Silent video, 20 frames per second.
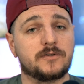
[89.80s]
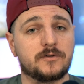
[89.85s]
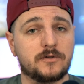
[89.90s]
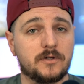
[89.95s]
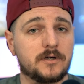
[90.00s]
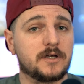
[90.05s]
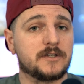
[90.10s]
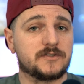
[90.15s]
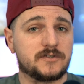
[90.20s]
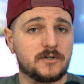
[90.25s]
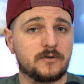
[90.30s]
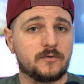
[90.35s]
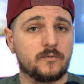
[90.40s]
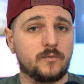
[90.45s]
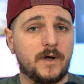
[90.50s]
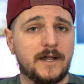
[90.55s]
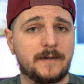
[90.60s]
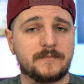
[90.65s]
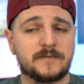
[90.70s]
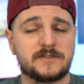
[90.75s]
look a certain
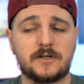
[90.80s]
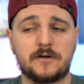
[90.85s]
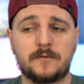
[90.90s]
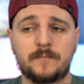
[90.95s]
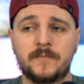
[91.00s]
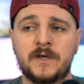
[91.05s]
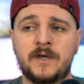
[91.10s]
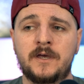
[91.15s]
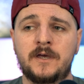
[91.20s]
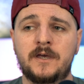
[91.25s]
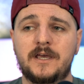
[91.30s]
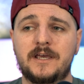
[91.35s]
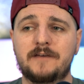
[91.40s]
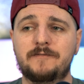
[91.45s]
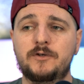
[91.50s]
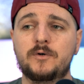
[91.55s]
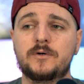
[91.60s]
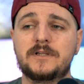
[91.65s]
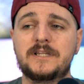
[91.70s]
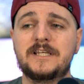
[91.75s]
way. So
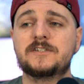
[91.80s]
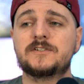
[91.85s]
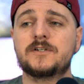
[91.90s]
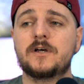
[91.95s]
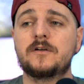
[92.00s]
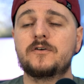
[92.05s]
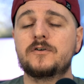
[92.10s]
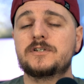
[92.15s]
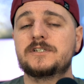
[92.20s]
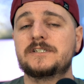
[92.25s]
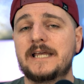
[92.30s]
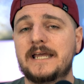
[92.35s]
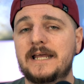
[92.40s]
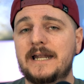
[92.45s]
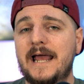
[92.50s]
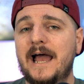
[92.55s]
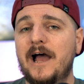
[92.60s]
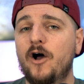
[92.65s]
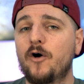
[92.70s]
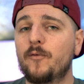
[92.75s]
if you at least understand
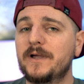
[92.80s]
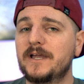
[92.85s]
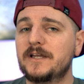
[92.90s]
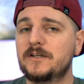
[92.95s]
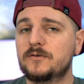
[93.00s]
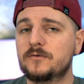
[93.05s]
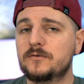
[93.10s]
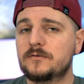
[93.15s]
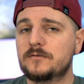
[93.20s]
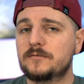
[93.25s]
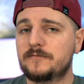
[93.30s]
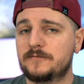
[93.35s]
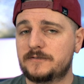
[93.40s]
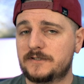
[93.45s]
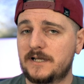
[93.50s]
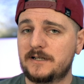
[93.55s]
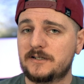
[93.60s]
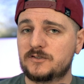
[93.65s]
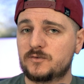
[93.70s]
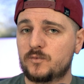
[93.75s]
how manual
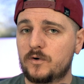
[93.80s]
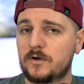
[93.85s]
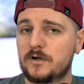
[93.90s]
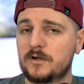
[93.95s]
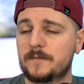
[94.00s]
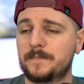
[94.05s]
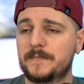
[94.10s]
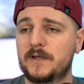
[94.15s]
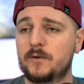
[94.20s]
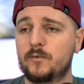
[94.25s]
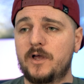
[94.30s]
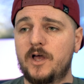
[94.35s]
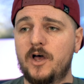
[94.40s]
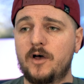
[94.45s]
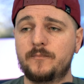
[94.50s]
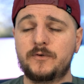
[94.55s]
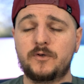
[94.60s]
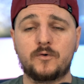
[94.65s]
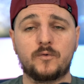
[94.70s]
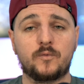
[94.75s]
settings work, it will
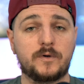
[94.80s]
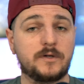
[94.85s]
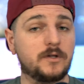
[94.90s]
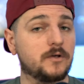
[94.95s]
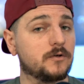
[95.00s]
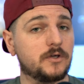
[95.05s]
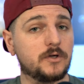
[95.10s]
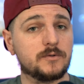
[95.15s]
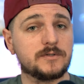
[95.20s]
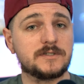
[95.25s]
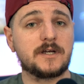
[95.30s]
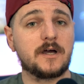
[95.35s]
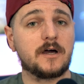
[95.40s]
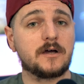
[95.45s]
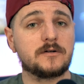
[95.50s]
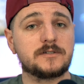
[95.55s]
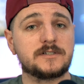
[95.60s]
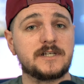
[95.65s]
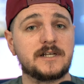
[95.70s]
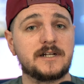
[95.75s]
help you when you're using
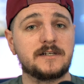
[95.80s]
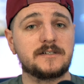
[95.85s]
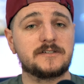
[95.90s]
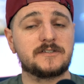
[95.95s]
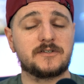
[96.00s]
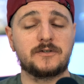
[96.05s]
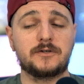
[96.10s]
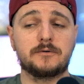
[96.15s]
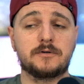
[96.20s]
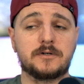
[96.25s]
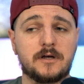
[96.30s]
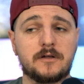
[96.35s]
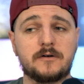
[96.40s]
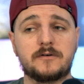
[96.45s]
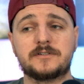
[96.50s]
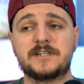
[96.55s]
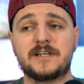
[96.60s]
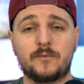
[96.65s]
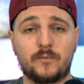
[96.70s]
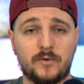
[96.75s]
auto settings so you can
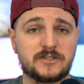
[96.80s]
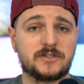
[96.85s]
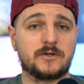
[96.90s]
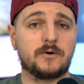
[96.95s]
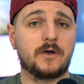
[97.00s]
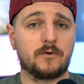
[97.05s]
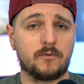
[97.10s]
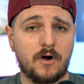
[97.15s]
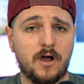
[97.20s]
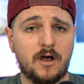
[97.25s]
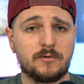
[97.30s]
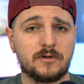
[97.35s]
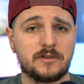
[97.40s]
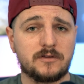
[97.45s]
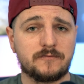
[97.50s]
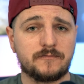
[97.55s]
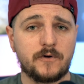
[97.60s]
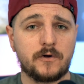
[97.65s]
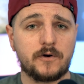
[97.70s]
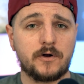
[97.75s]
understand what's going wrong with
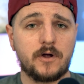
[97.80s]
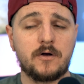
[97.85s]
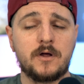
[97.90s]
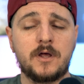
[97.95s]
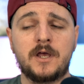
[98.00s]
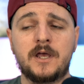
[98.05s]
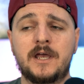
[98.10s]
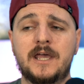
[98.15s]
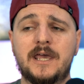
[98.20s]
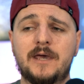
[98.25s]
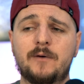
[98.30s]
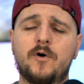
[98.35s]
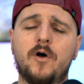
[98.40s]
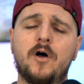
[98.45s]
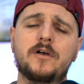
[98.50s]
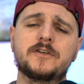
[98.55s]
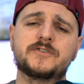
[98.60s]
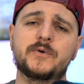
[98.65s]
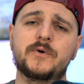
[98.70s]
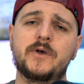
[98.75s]
the photo. It will
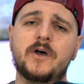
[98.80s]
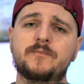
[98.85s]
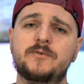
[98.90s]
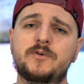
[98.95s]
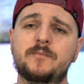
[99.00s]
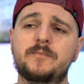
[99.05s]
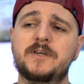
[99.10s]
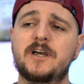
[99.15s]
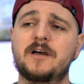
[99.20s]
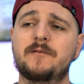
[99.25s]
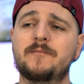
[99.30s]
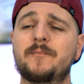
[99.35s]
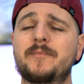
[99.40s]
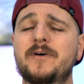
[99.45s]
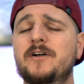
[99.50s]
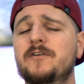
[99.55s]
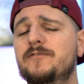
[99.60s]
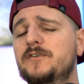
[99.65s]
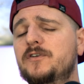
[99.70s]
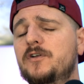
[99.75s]
also help you become a
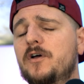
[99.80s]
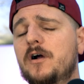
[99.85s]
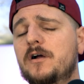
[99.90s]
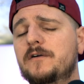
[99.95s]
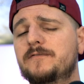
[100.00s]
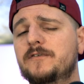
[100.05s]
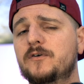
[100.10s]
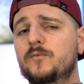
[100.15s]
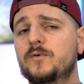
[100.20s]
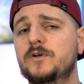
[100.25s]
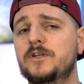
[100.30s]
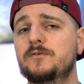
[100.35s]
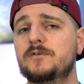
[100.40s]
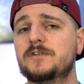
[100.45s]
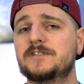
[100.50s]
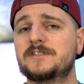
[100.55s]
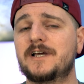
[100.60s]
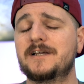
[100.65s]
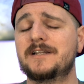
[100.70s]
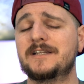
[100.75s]
better photographer when you
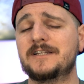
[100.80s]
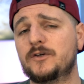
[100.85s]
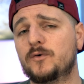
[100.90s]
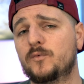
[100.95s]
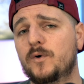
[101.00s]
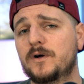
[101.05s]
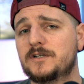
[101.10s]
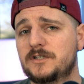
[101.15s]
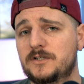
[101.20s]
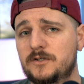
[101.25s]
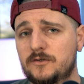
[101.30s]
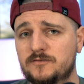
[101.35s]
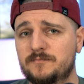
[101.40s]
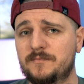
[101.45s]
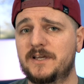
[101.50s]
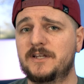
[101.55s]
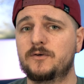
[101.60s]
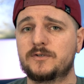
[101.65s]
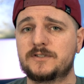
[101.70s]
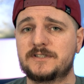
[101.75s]
decide that you want to use
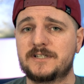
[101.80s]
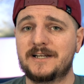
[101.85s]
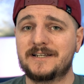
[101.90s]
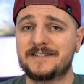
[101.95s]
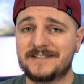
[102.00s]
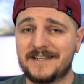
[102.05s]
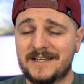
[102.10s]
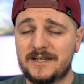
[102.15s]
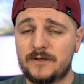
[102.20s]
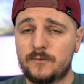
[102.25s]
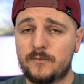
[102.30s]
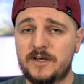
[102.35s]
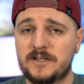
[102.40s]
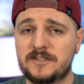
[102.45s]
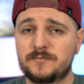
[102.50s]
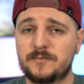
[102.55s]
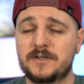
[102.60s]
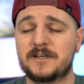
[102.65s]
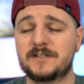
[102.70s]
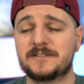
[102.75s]
manual settings
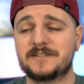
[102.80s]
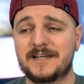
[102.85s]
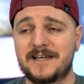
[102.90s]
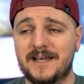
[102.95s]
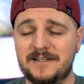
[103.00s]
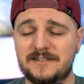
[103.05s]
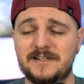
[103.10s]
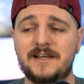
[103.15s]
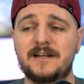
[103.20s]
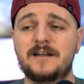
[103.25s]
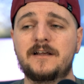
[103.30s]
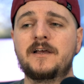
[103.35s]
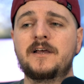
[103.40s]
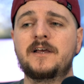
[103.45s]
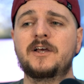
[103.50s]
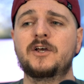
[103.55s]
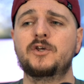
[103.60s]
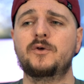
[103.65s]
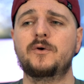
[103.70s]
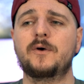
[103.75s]
anyways, because like I said,
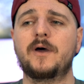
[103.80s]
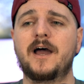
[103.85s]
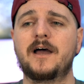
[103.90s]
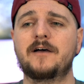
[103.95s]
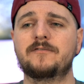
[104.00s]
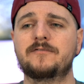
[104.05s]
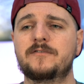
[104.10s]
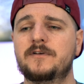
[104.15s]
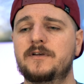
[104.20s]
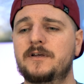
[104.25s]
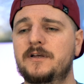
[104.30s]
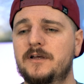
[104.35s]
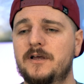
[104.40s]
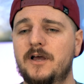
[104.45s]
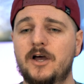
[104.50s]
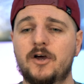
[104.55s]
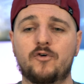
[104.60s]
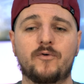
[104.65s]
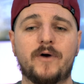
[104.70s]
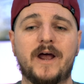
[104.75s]
you have
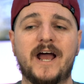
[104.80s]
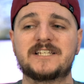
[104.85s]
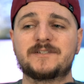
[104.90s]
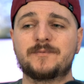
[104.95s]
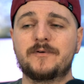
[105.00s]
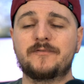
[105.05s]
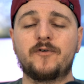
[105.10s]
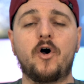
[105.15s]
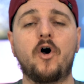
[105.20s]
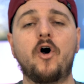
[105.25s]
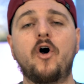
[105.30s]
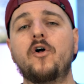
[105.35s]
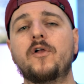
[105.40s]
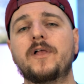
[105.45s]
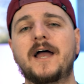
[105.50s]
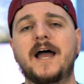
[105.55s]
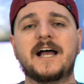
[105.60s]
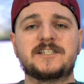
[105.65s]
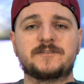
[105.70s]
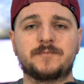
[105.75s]
a grasp of
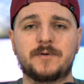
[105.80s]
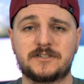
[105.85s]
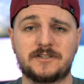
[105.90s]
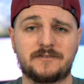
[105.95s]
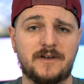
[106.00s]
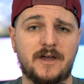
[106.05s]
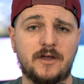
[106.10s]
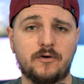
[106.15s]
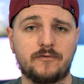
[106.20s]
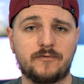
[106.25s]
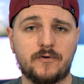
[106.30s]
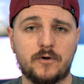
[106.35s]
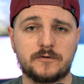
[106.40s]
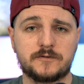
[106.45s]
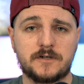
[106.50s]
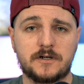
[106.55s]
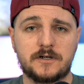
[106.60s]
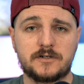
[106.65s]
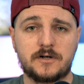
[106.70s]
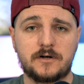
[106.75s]
all aspects of how your photo is
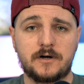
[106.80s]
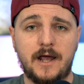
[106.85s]
going to turn